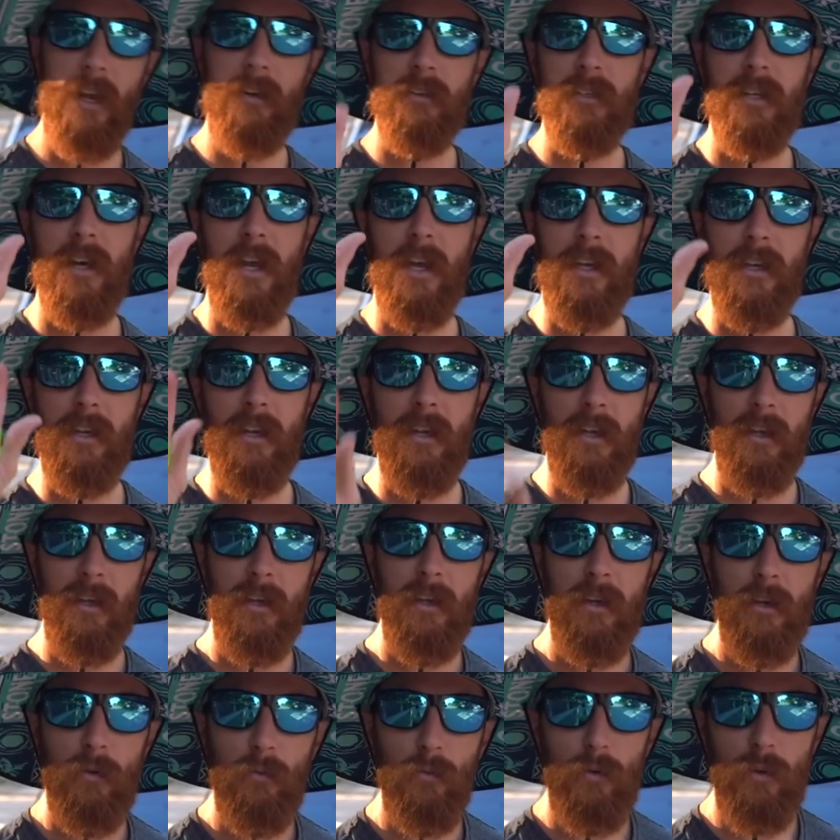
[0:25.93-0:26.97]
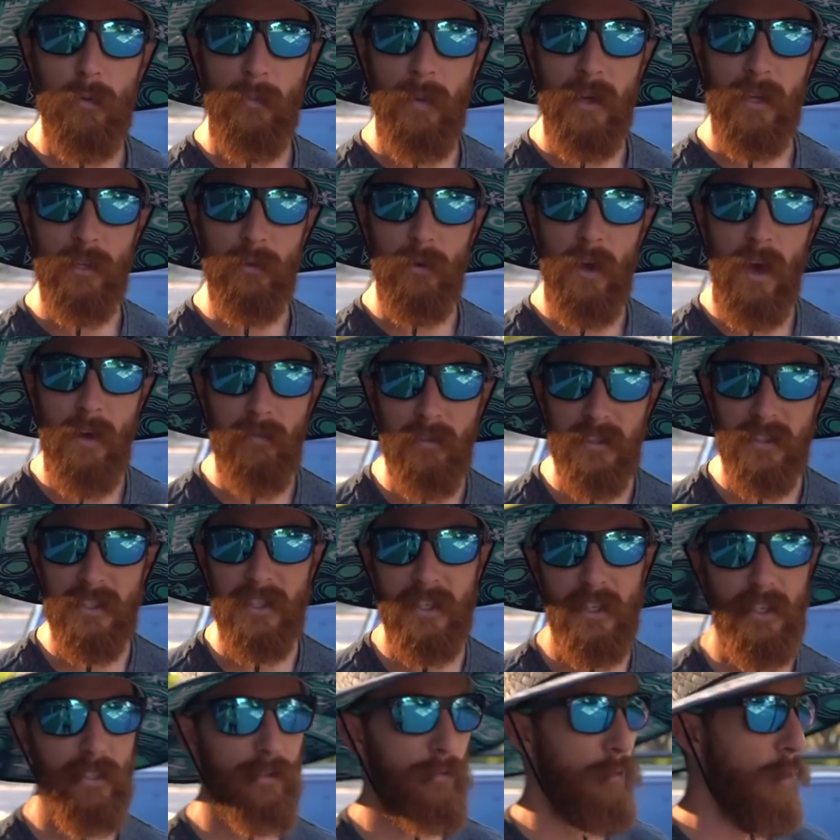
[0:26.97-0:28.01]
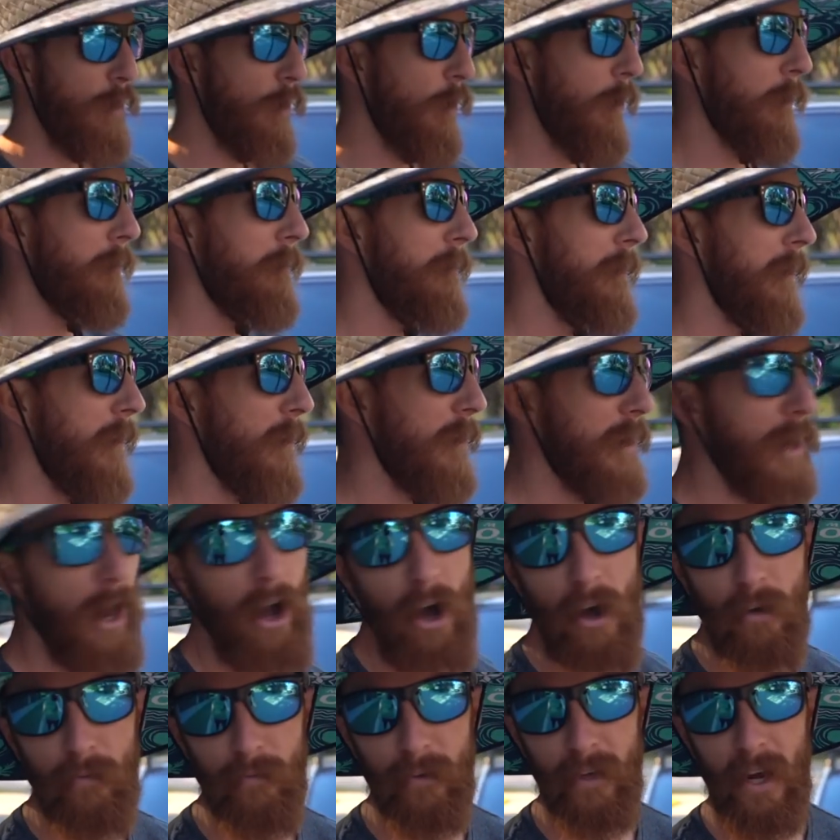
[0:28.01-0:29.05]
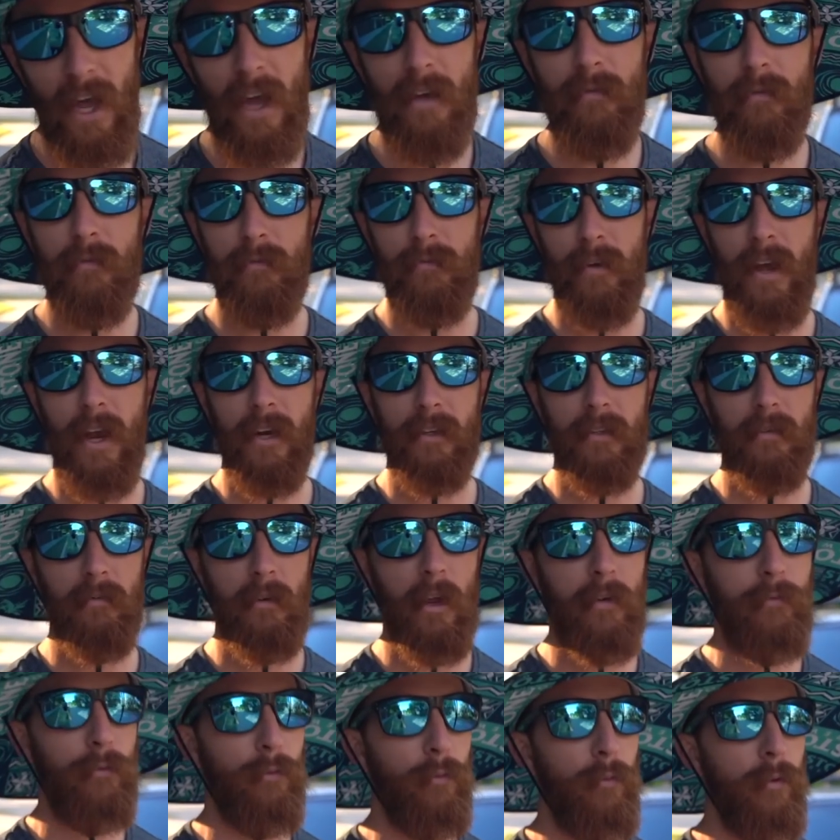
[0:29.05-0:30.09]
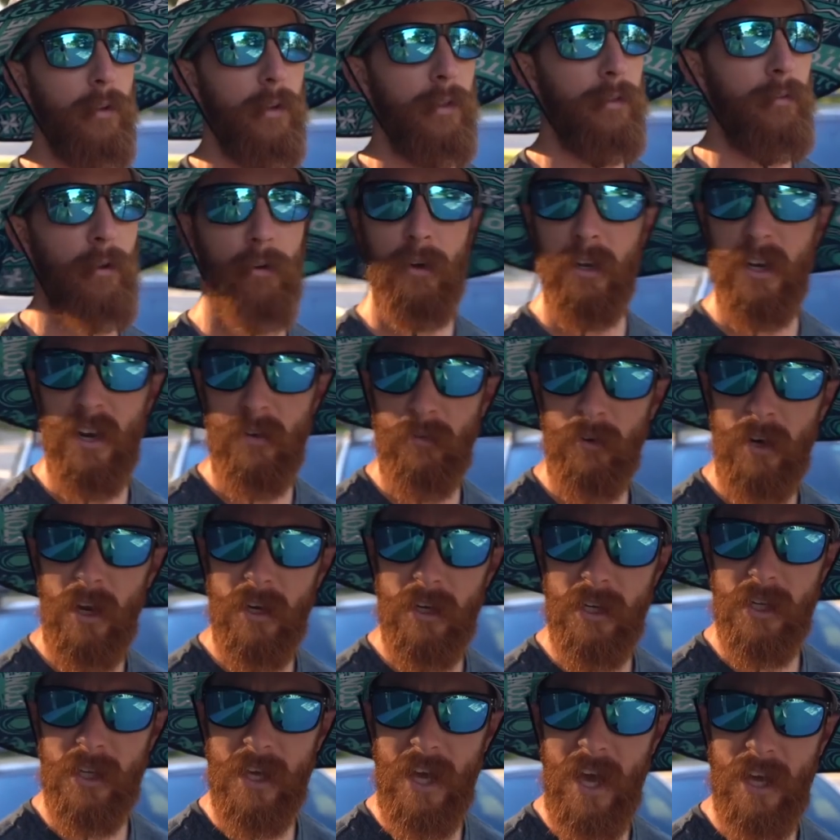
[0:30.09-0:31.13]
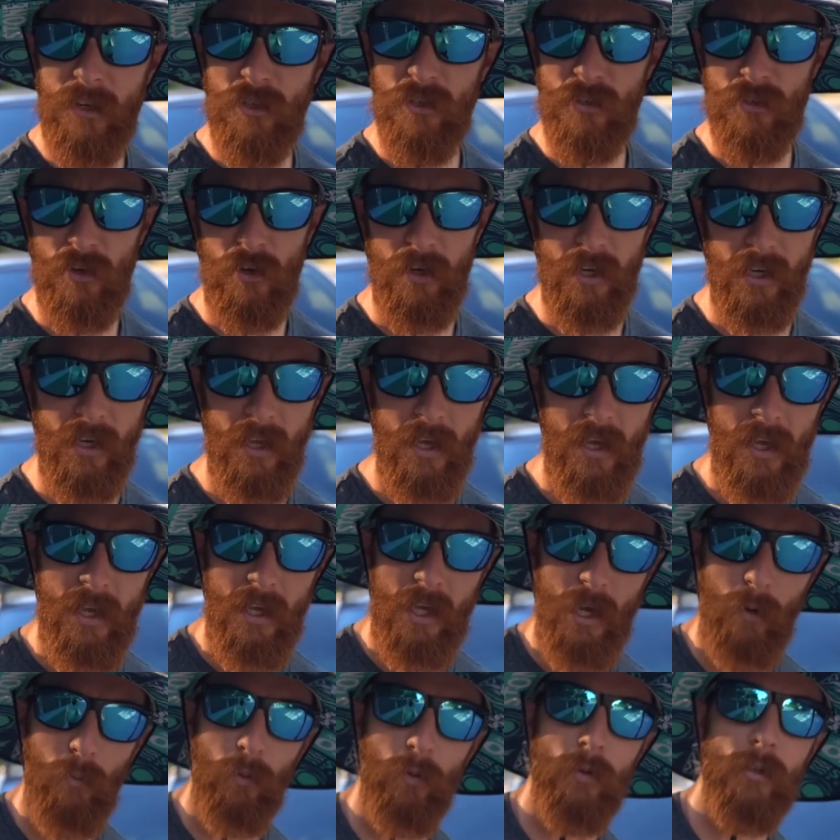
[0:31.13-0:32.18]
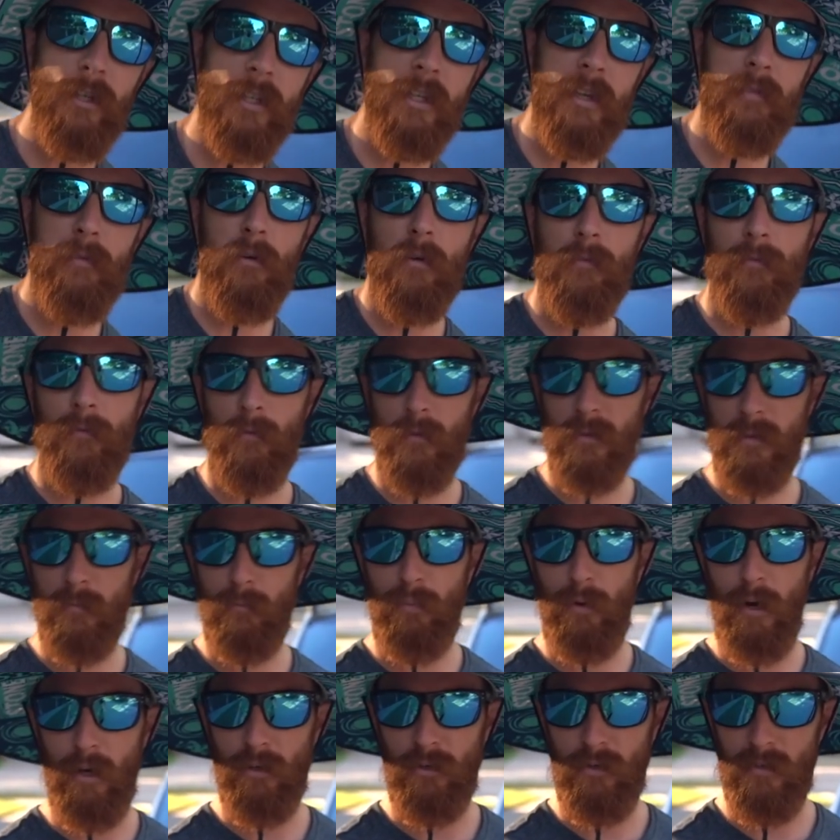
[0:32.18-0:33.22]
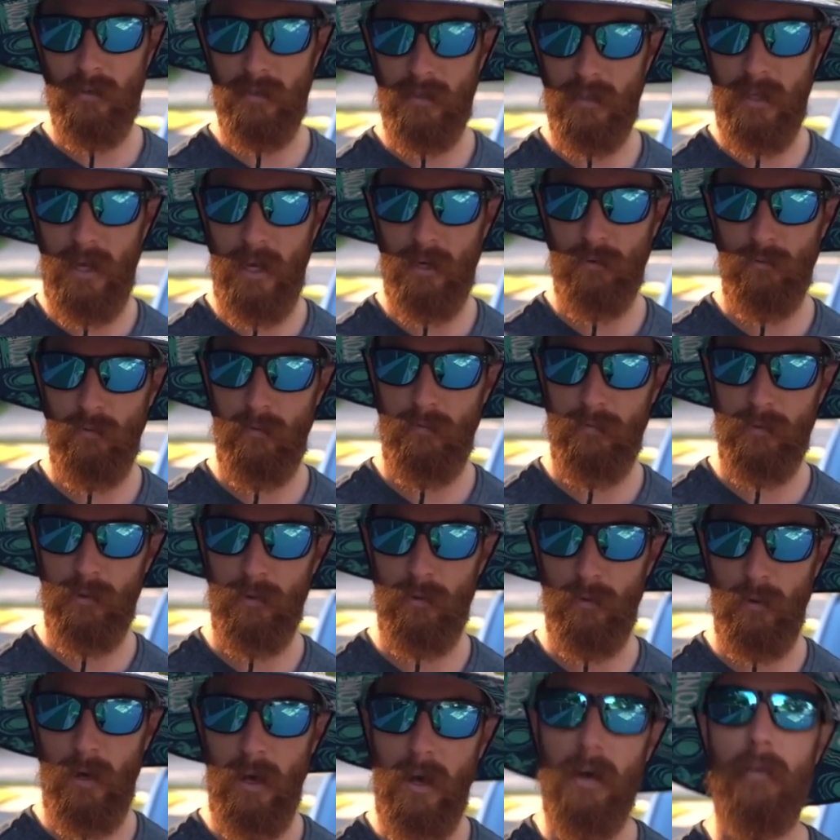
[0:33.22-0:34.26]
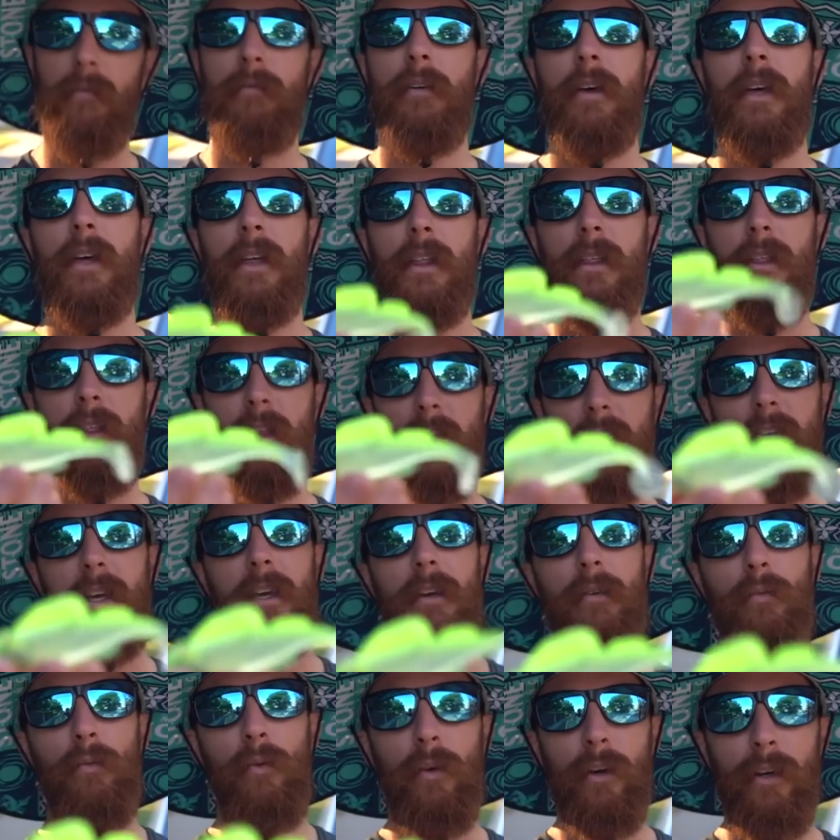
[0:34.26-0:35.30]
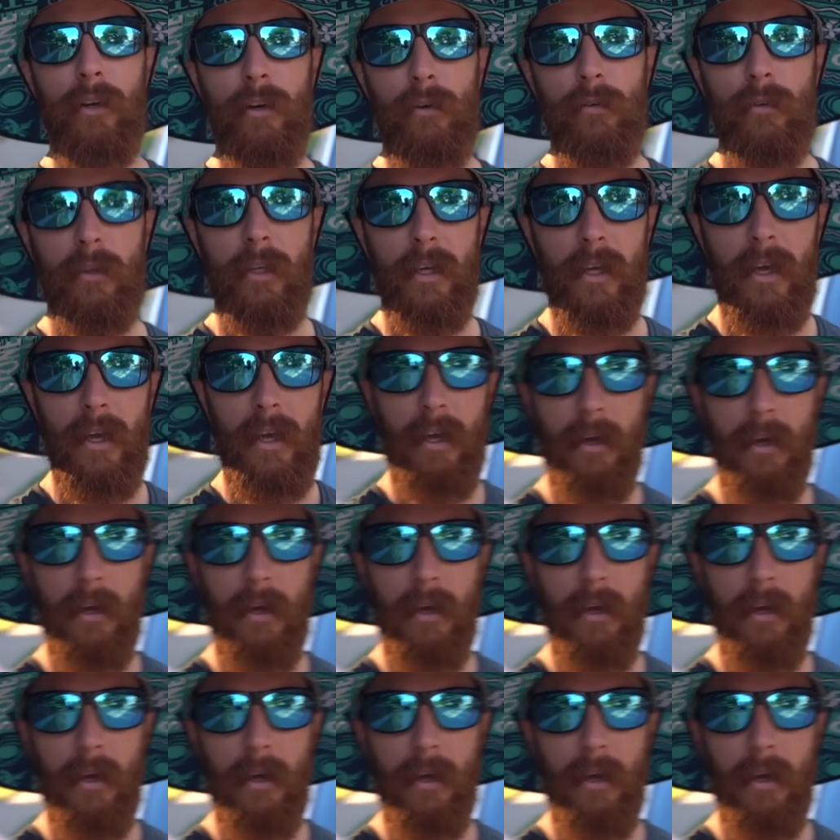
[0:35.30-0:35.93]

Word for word: out tonight with a bait you haven't seen us throw very often I've in fact never really thrown it never gotten any catches on it and we're going to give our first impression slash review of the one and only